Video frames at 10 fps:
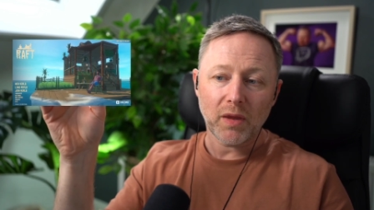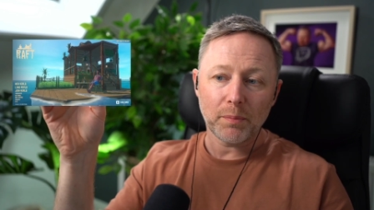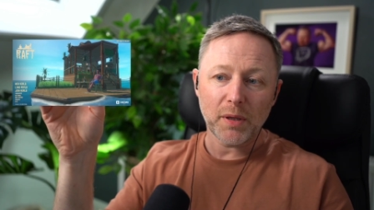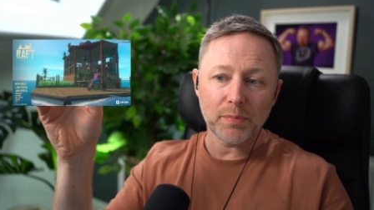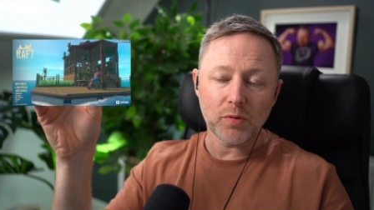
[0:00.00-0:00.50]

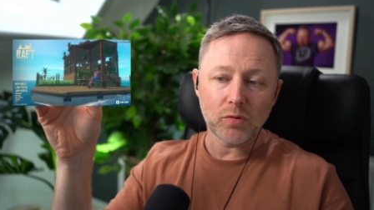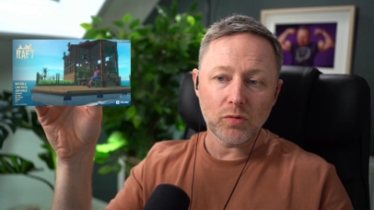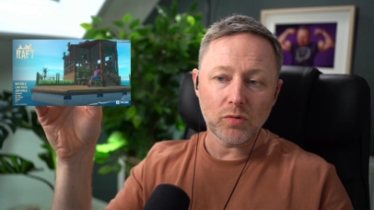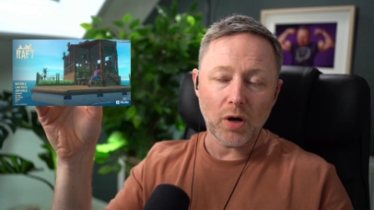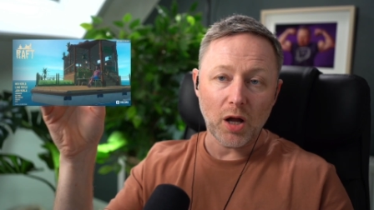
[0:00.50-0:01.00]

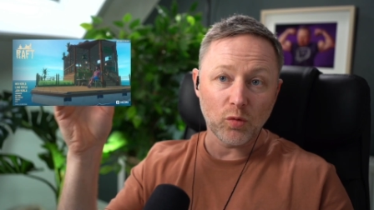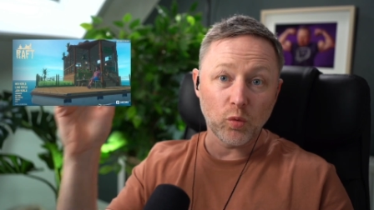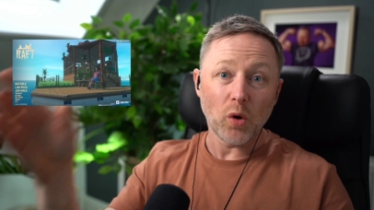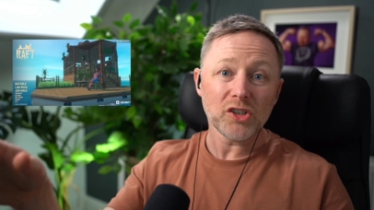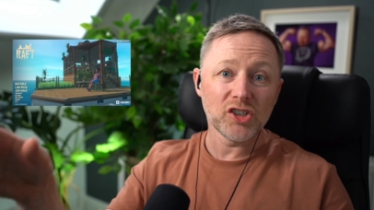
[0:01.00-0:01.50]
people are
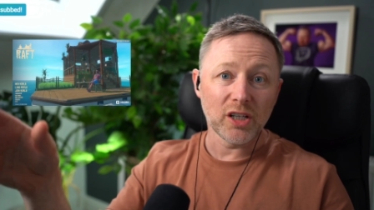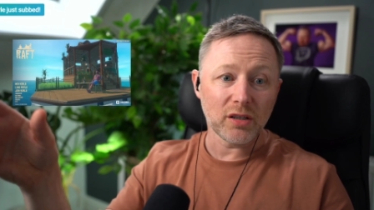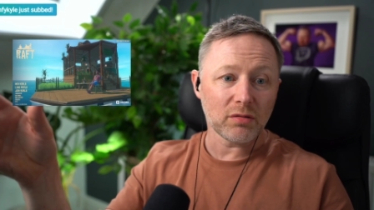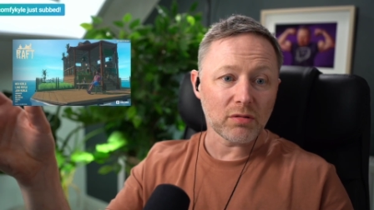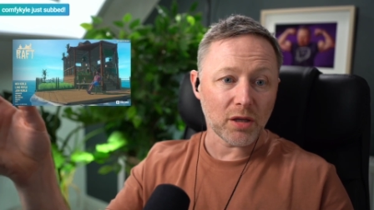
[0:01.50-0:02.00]
watching it
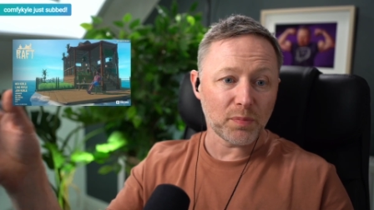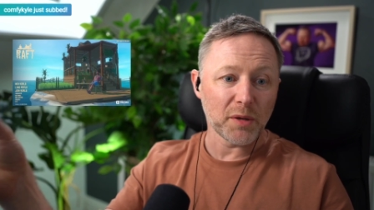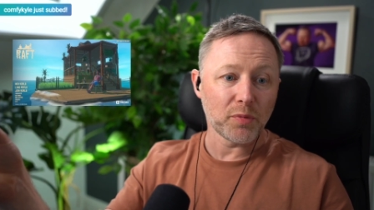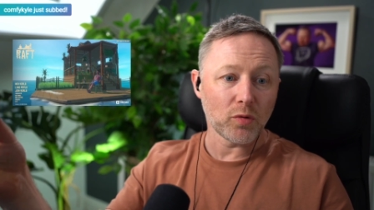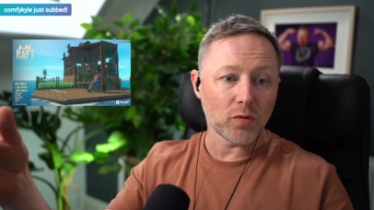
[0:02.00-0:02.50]
like
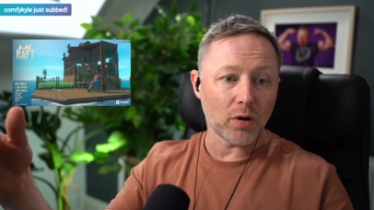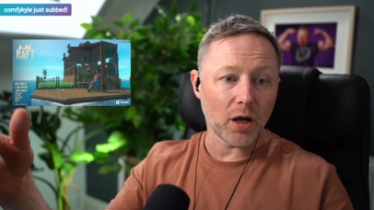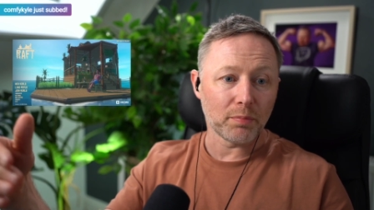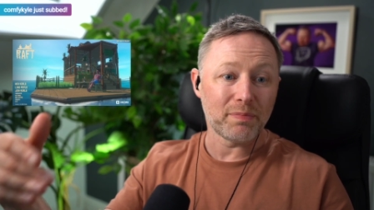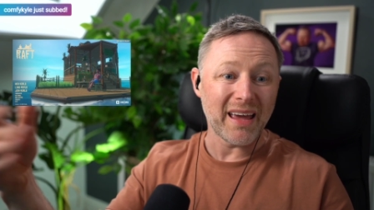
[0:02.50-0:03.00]
people are
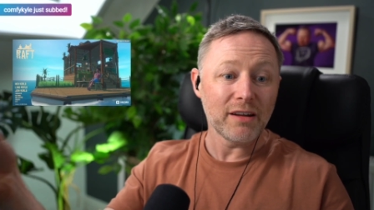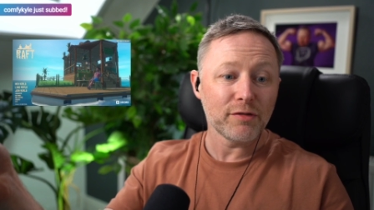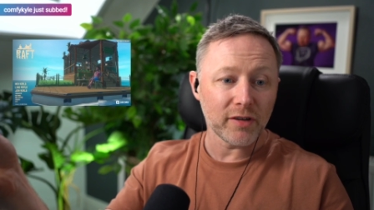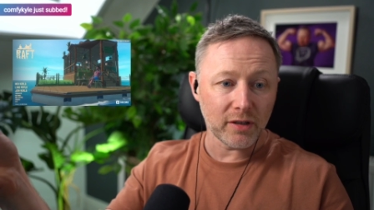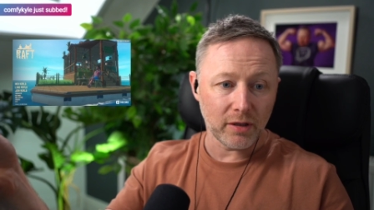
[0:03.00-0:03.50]

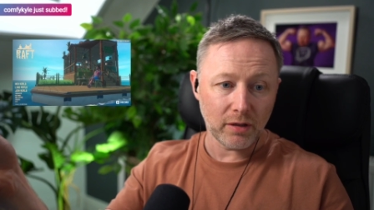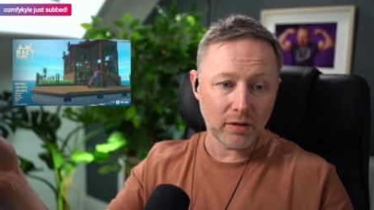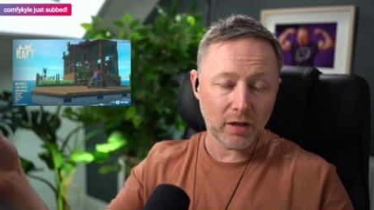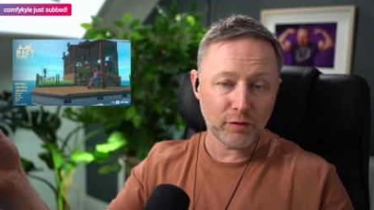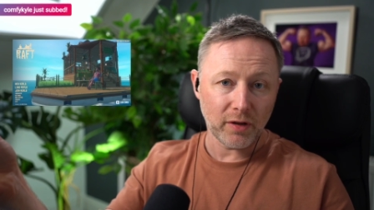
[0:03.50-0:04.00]
benefiting it
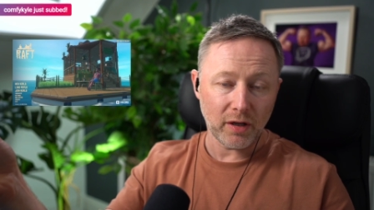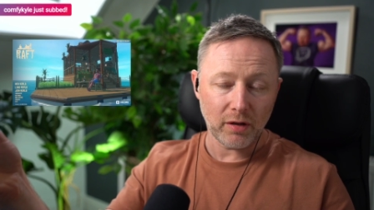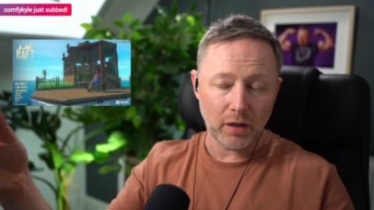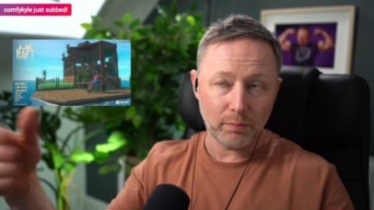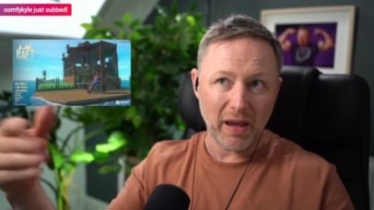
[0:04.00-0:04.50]
uh, fit,
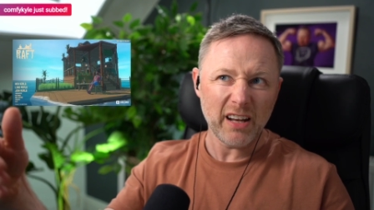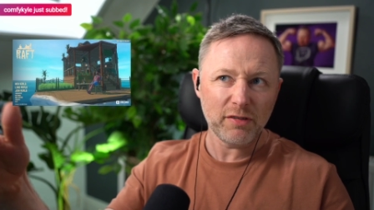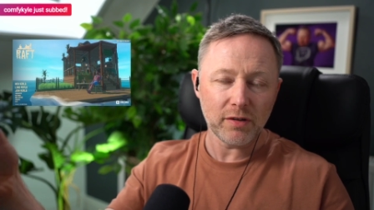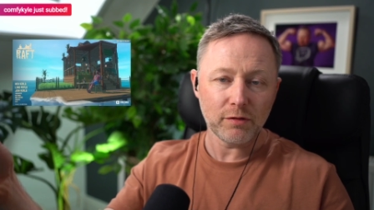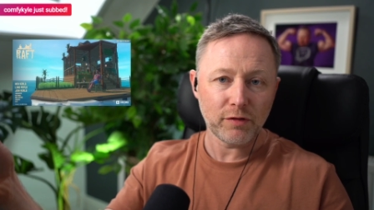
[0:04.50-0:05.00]
uh,
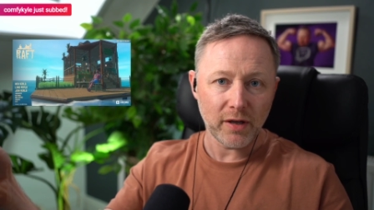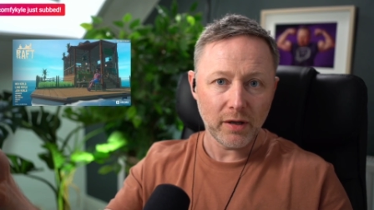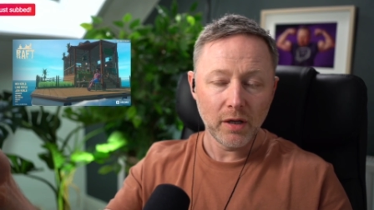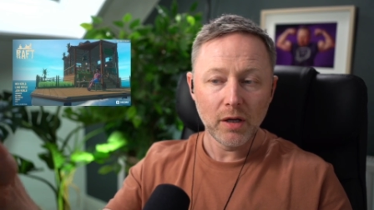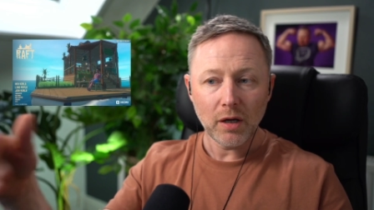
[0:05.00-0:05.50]
benefiting for it
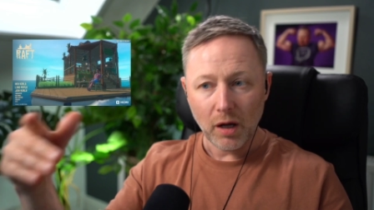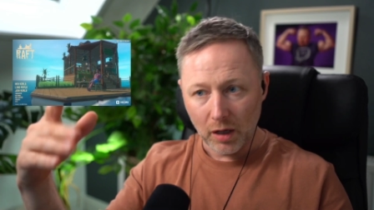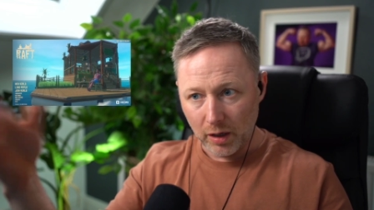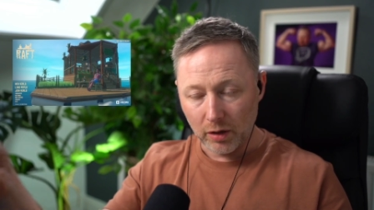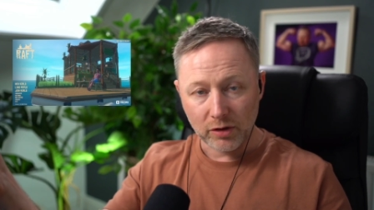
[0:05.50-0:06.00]

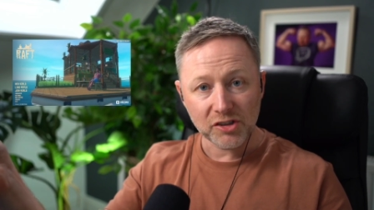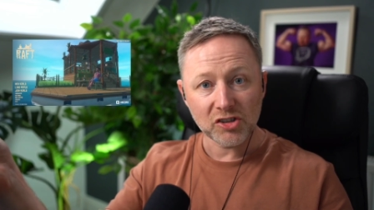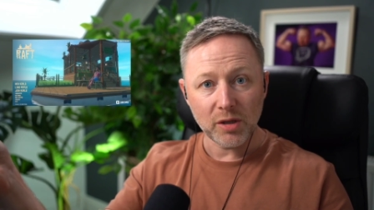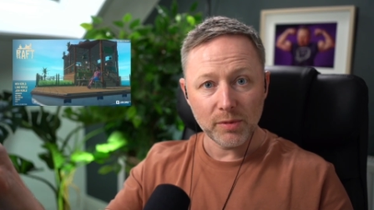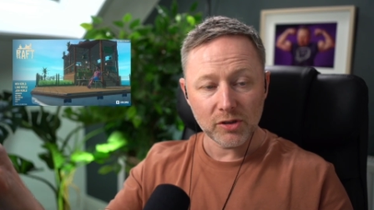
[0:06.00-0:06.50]
other
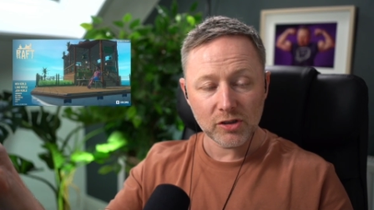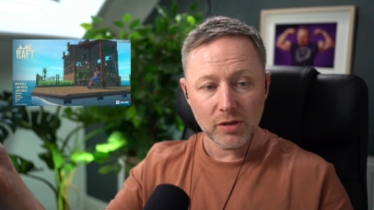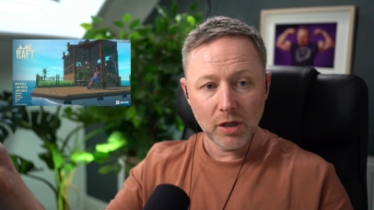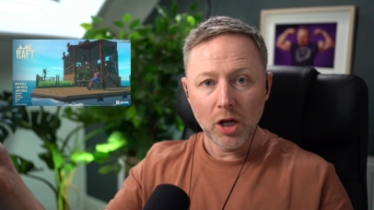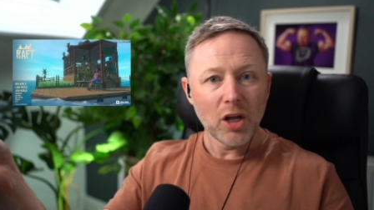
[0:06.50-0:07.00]
streamers
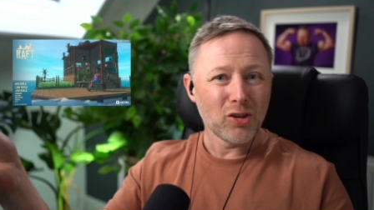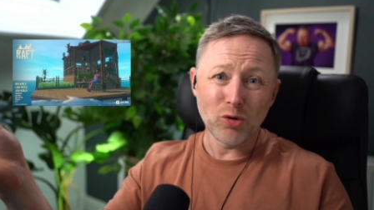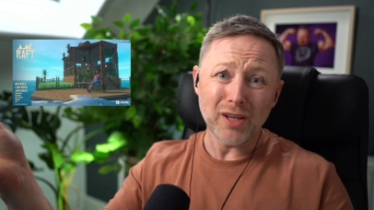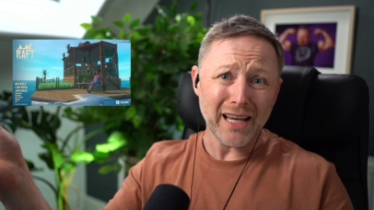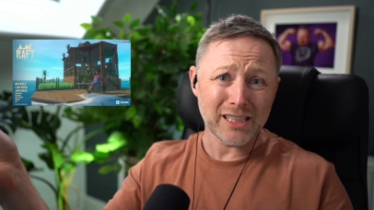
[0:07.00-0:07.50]
not
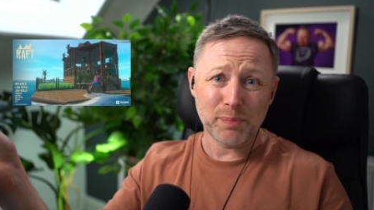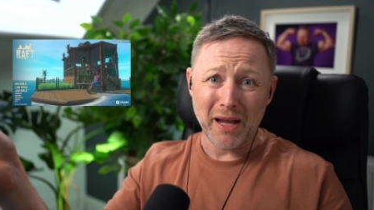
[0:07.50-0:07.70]
that I expect